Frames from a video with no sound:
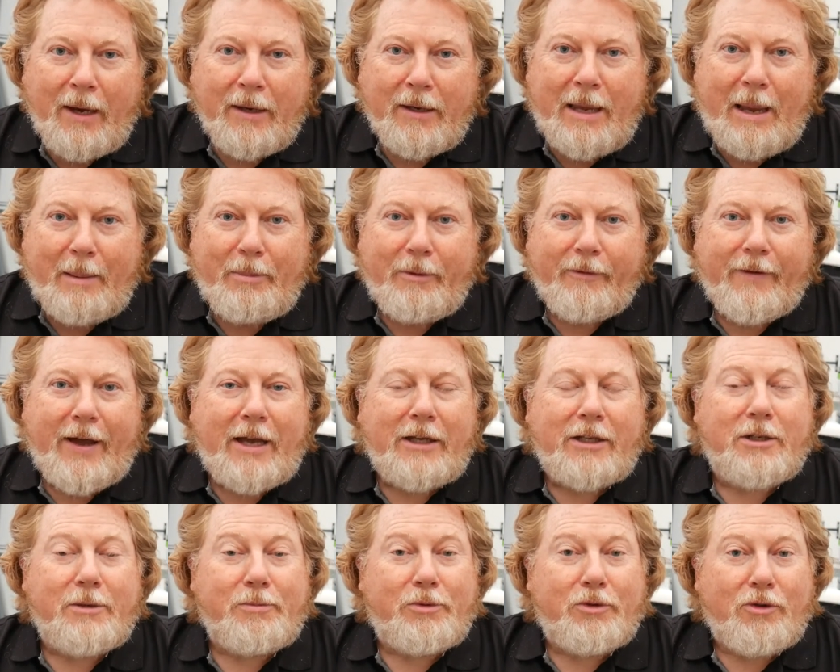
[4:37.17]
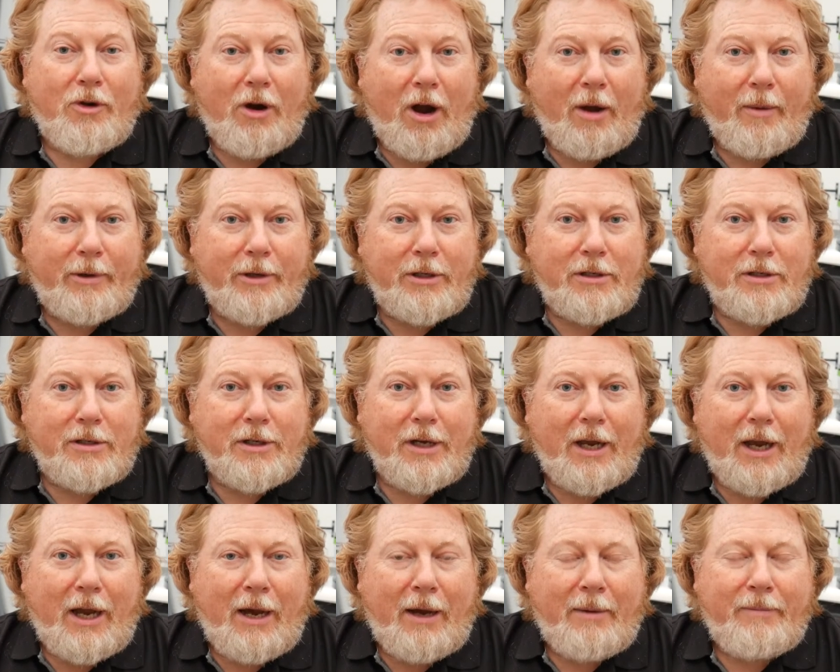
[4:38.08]
couple of our subscribers.
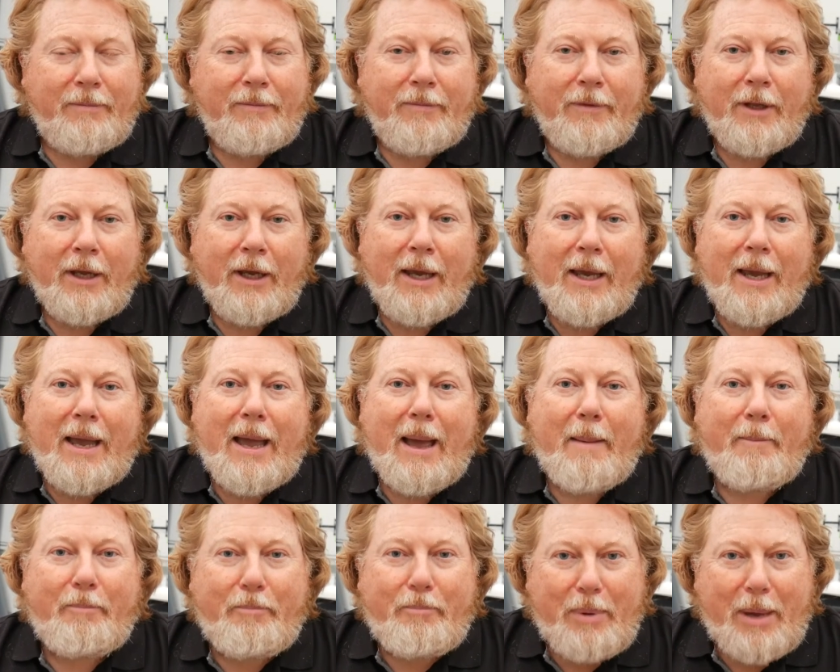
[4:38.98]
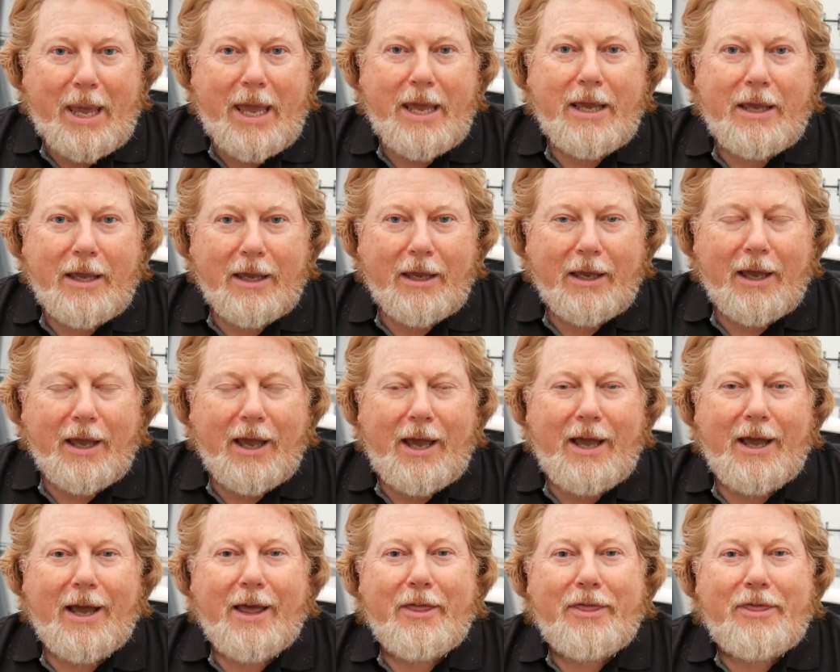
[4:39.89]
A big
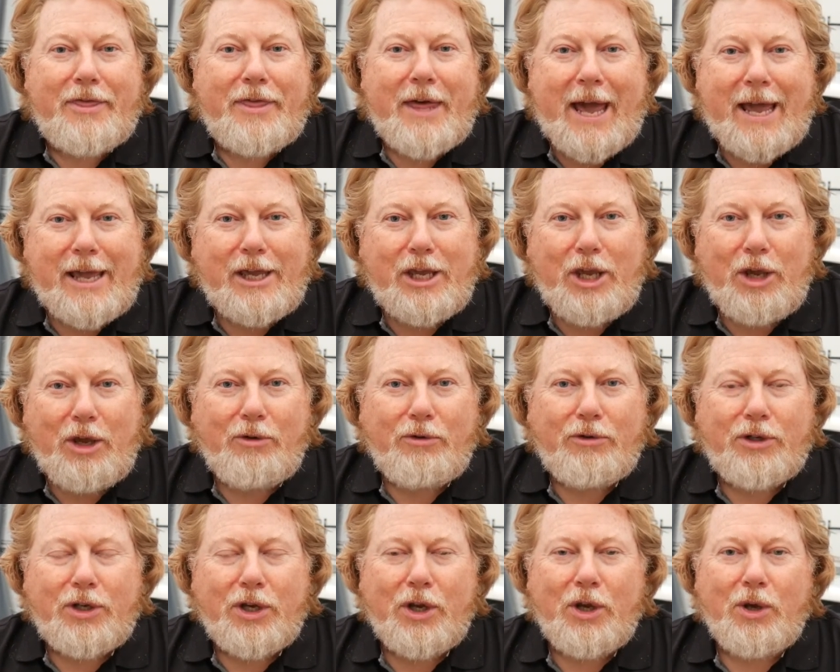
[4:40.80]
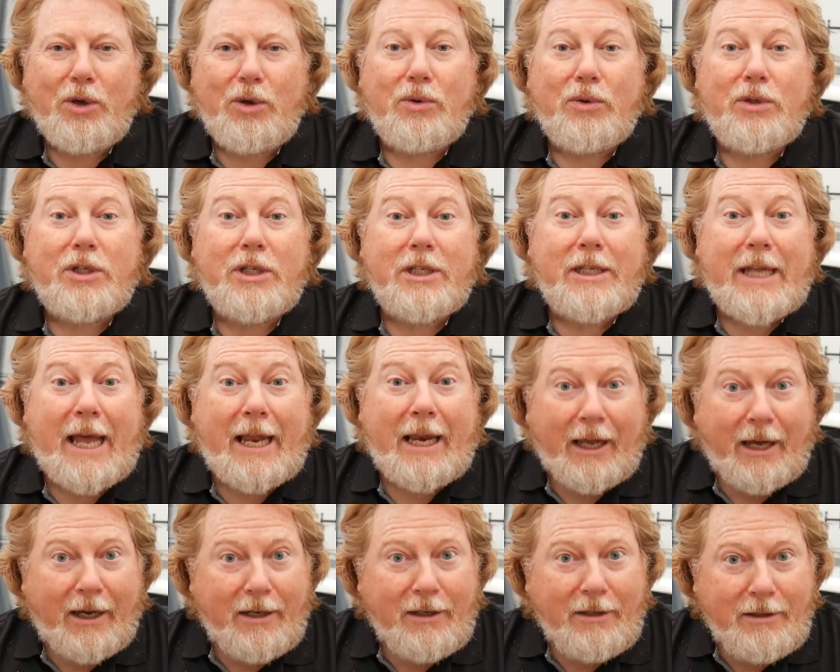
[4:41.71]
thank you to
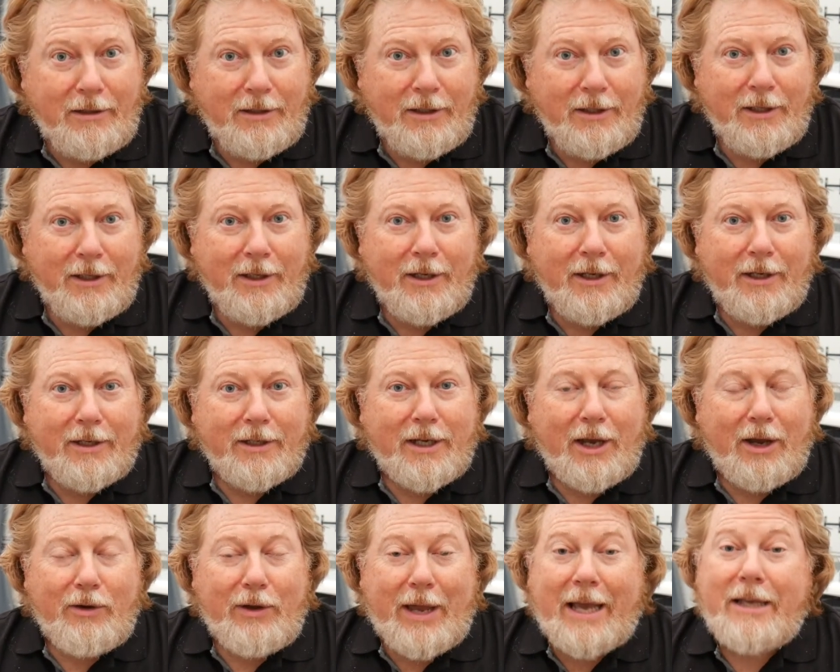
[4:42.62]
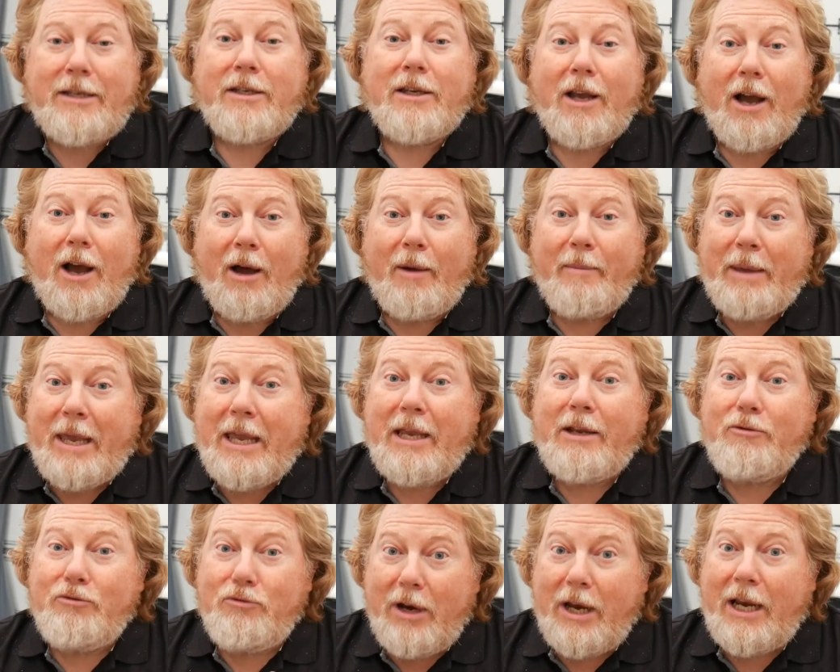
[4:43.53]
Stella. So yes, I
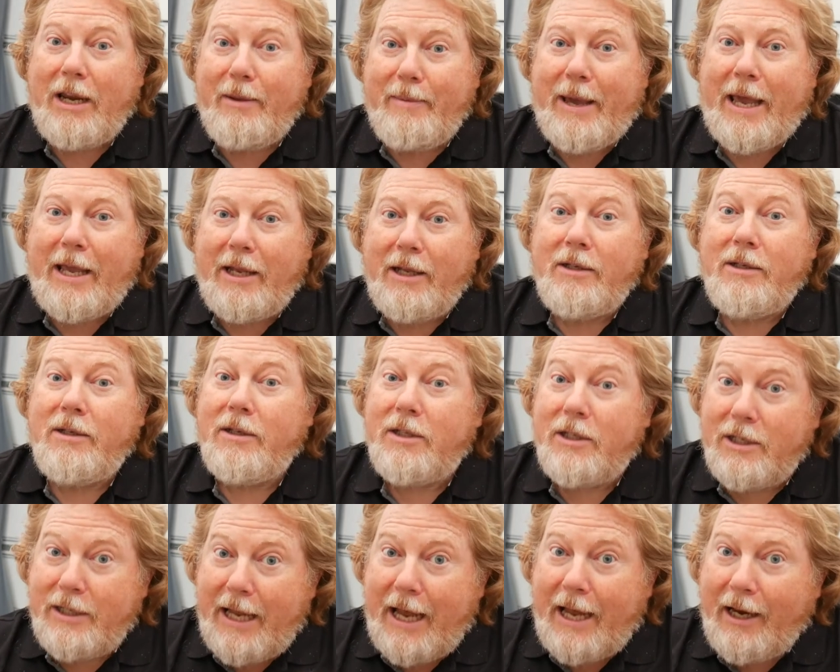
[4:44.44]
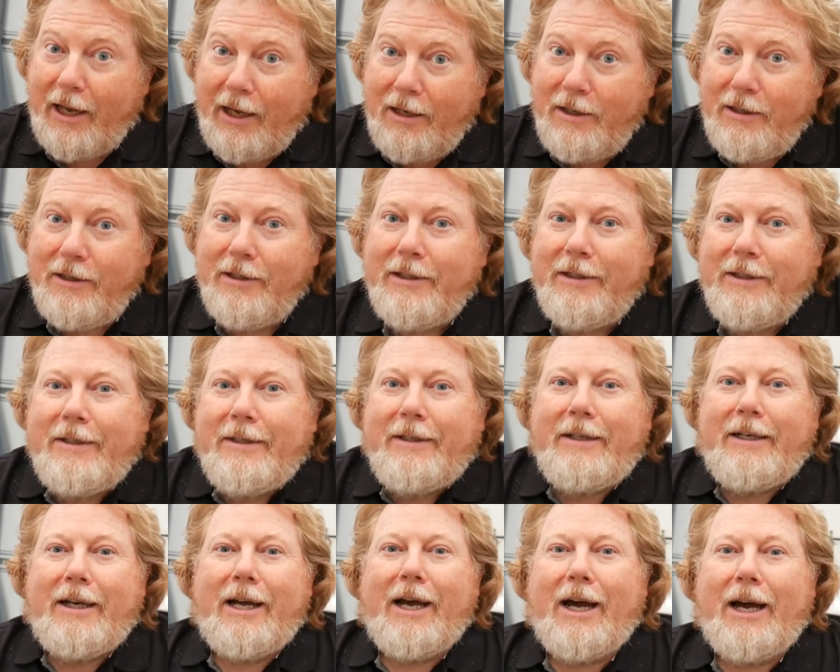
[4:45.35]
mean, really mean Stella,
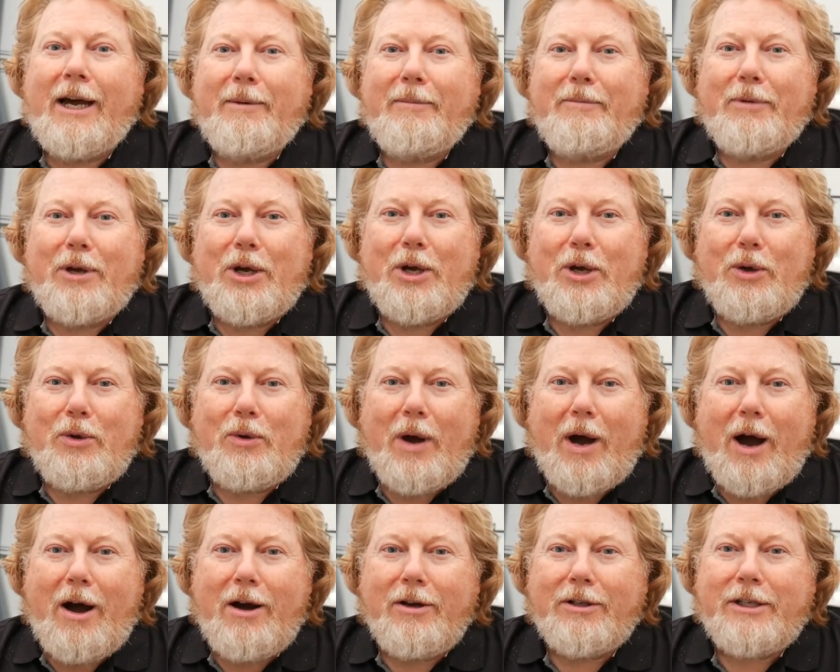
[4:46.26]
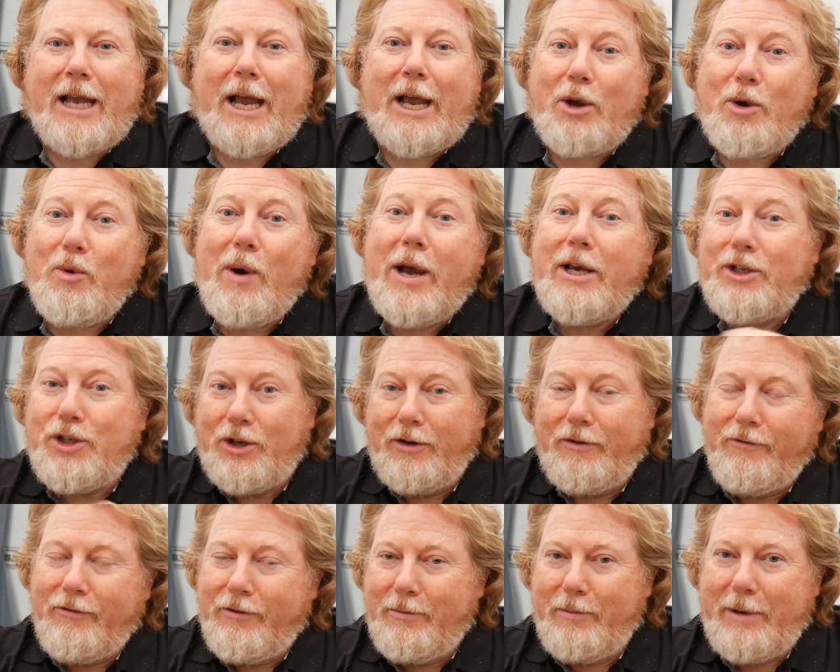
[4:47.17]
who asked that
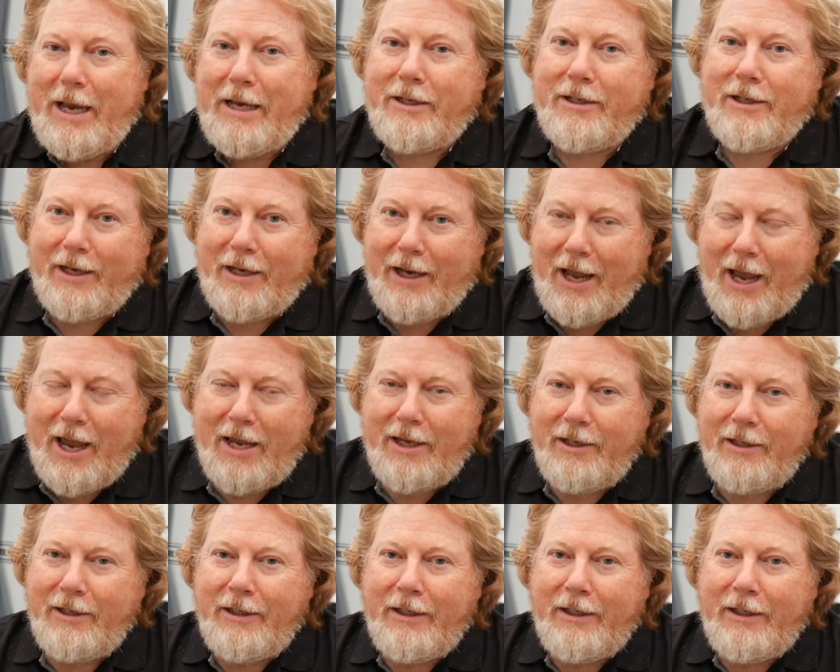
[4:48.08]
question from yesterday